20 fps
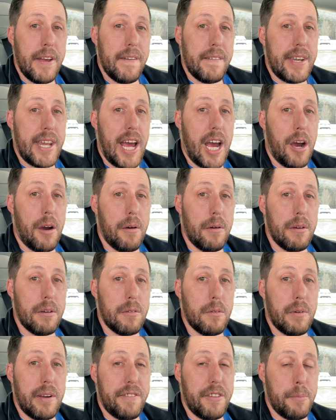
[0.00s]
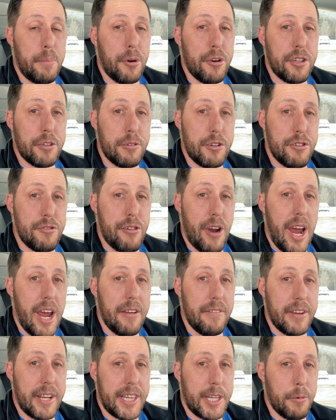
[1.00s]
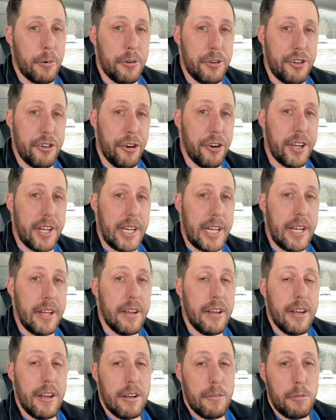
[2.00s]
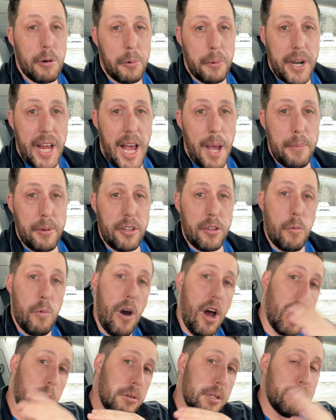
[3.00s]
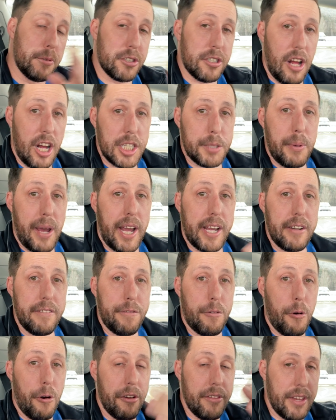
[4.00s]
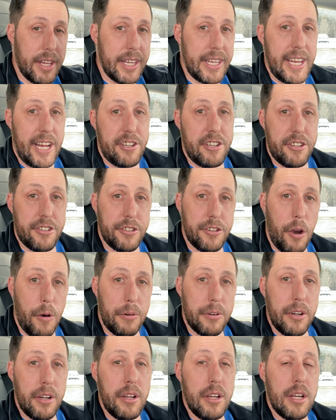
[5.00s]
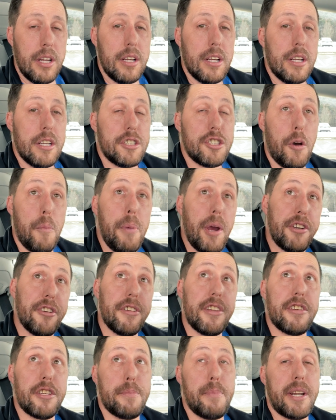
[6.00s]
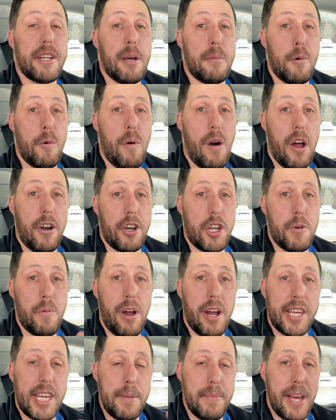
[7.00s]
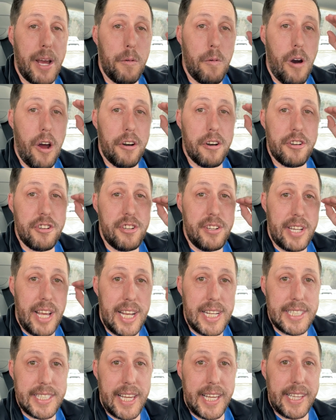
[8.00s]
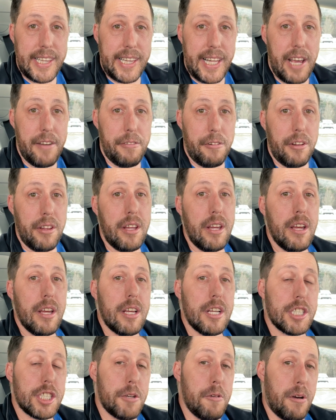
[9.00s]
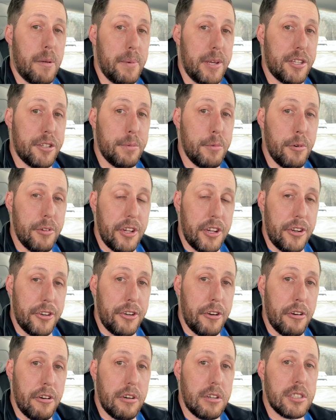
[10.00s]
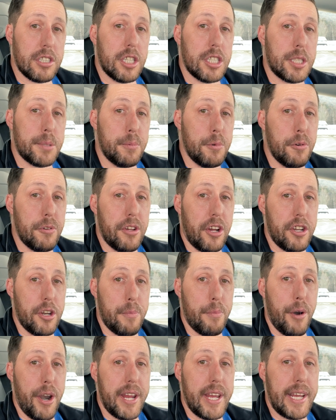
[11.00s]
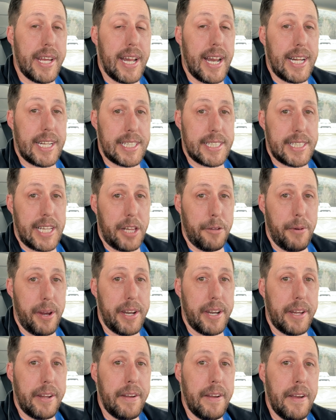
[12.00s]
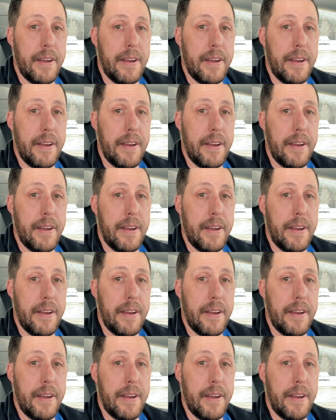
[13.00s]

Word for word: Now, if the person was driving and they were jerky, what would happen? The water would slosh back and forth and get you soaked. So picture there's a big tub of water. You want to keep that water nice and level. So you want to be smooth in your turns, smooth on your braking and accelerating.